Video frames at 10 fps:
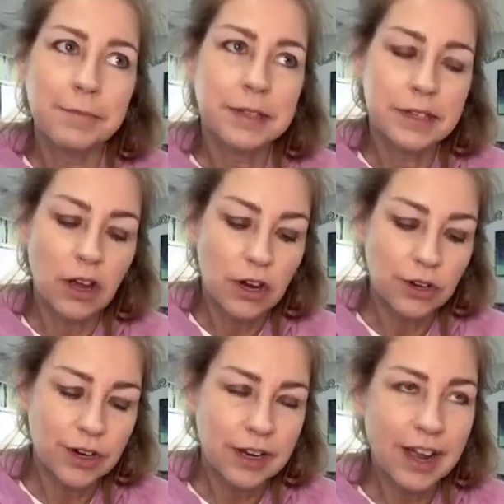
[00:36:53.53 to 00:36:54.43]
I'm
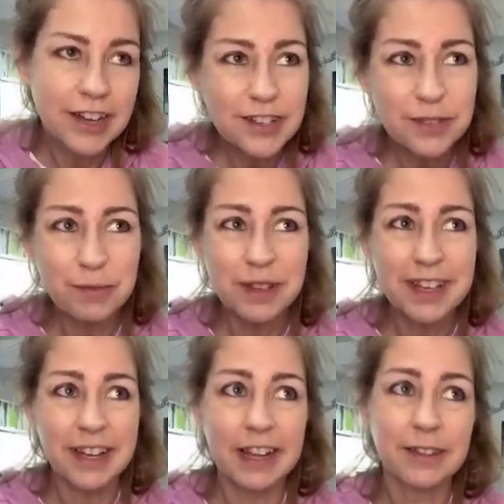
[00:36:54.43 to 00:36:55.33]
sorry. I just
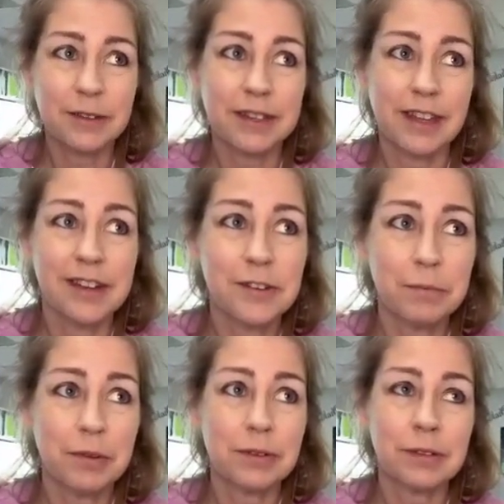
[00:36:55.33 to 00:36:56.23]
really like those
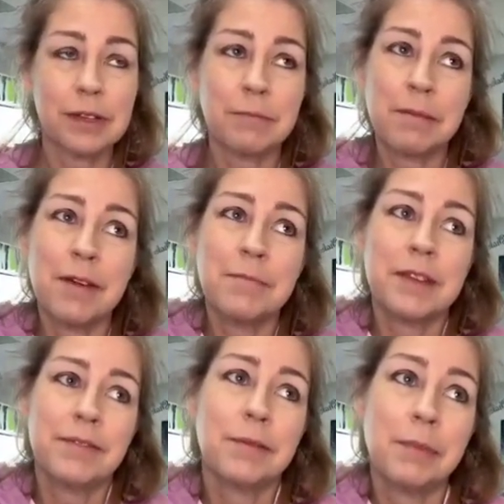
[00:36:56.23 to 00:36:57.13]
Lunchables, and my mom
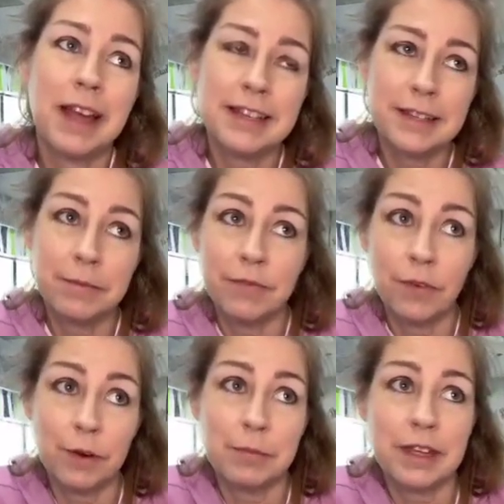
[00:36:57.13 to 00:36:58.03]
never buys them for